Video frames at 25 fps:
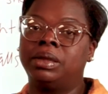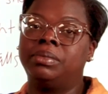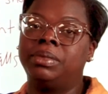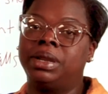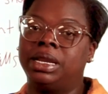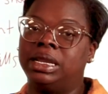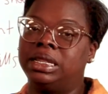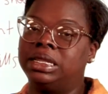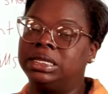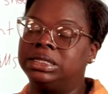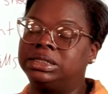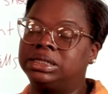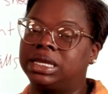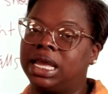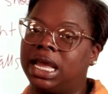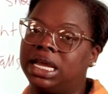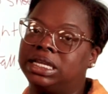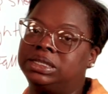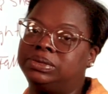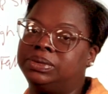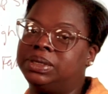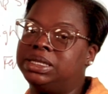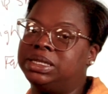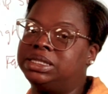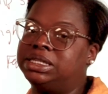and in this
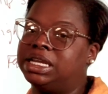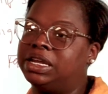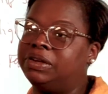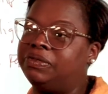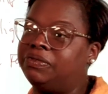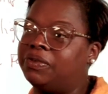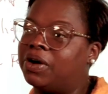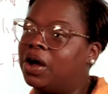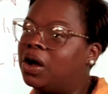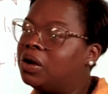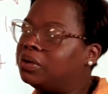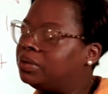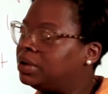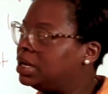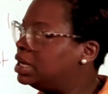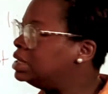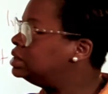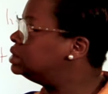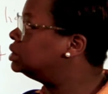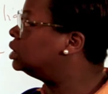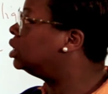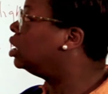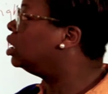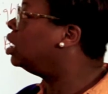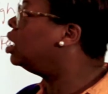case we said fall
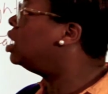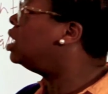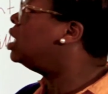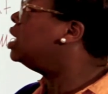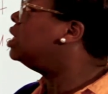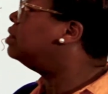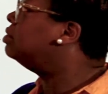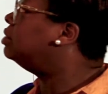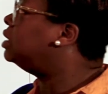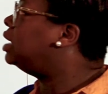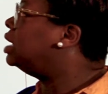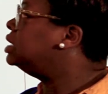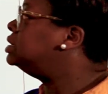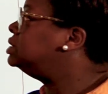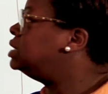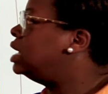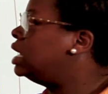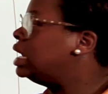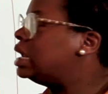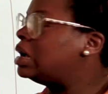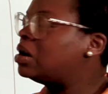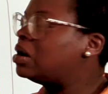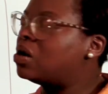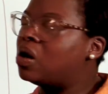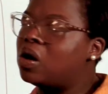risk. They
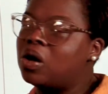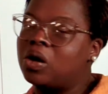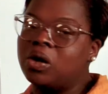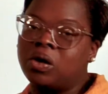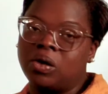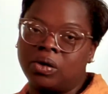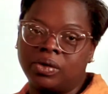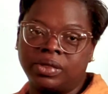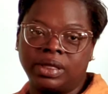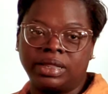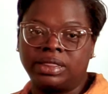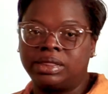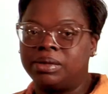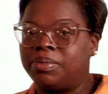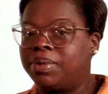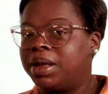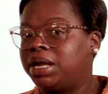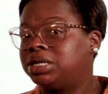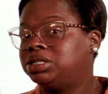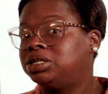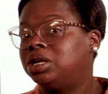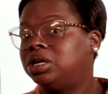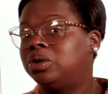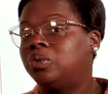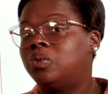set a goal that the
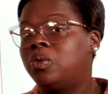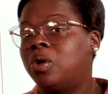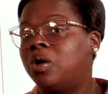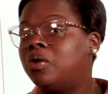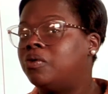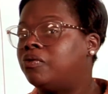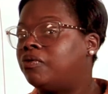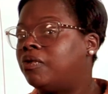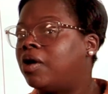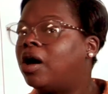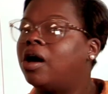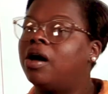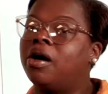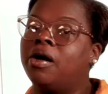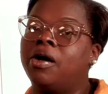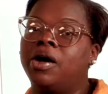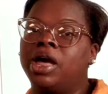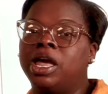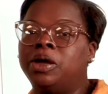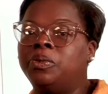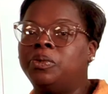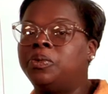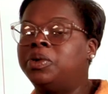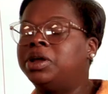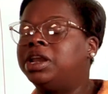patient won't fall
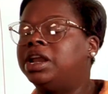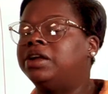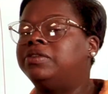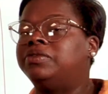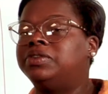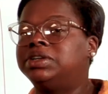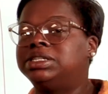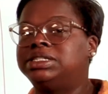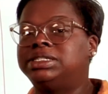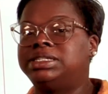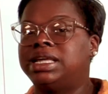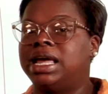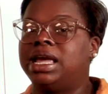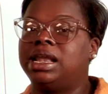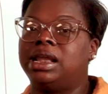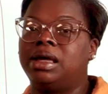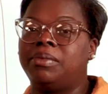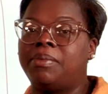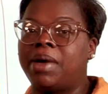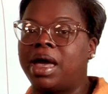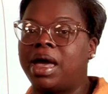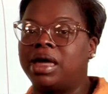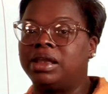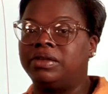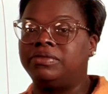in whatever set
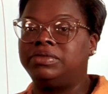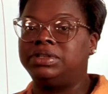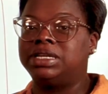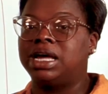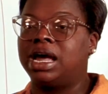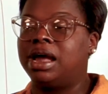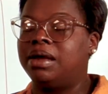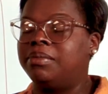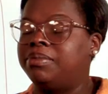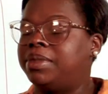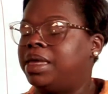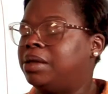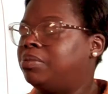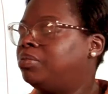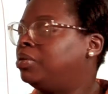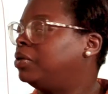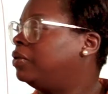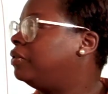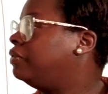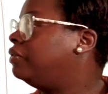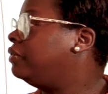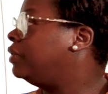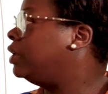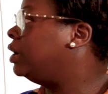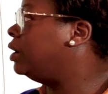amount of time they
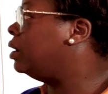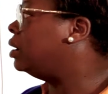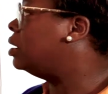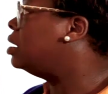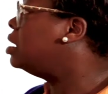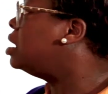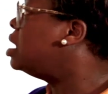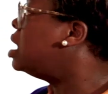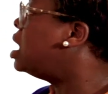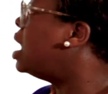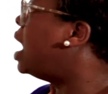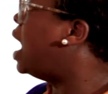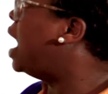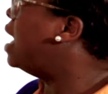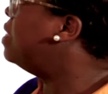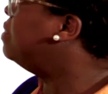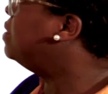prefer. And